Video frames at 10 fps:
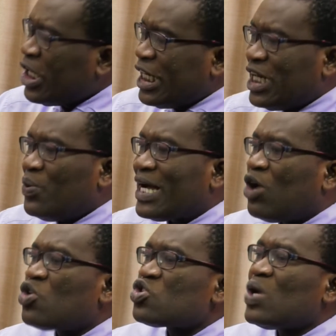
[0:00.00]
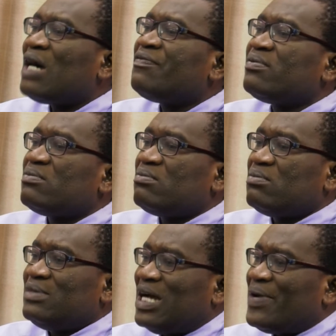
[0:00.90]
then we can also have
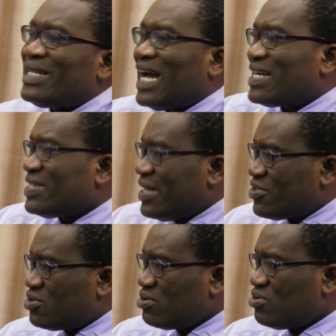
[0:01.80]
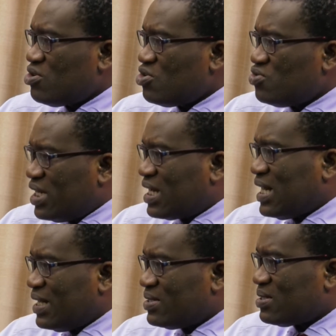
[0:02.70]
direct access to the
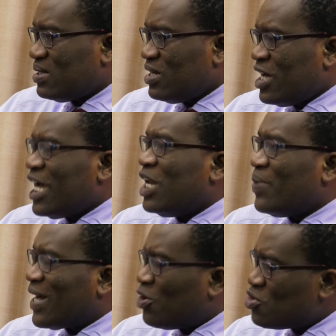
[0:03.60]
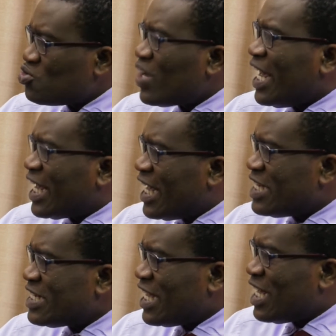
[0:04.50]
clients. And then we can also
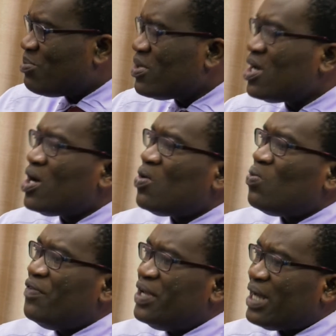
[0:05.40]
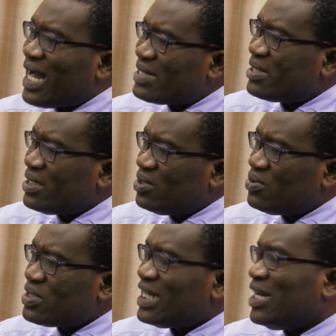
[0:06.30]
engage them with the
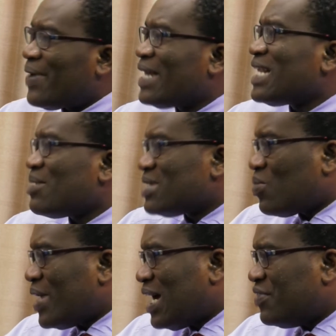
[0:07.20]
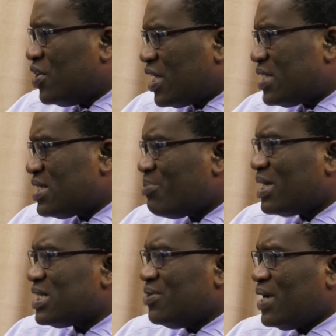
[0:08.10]
articles and the write-ups that we have, the educational
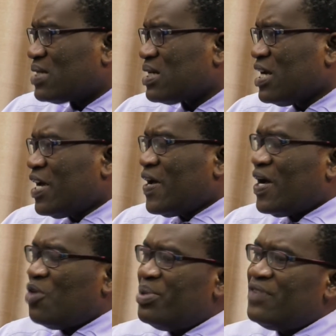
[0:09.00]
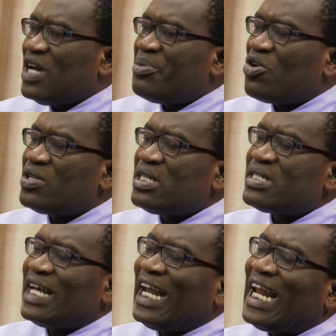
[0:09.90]
materials. I believe that because this
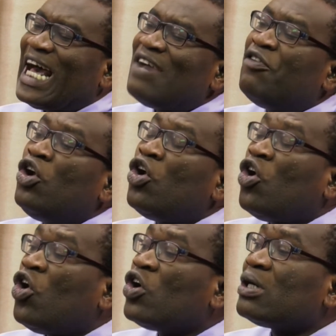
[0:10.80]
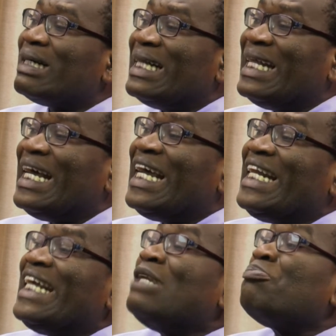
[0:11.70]
is a lifelong
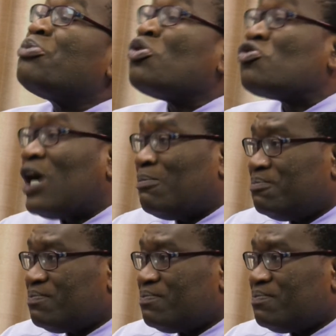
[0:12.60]
learning program,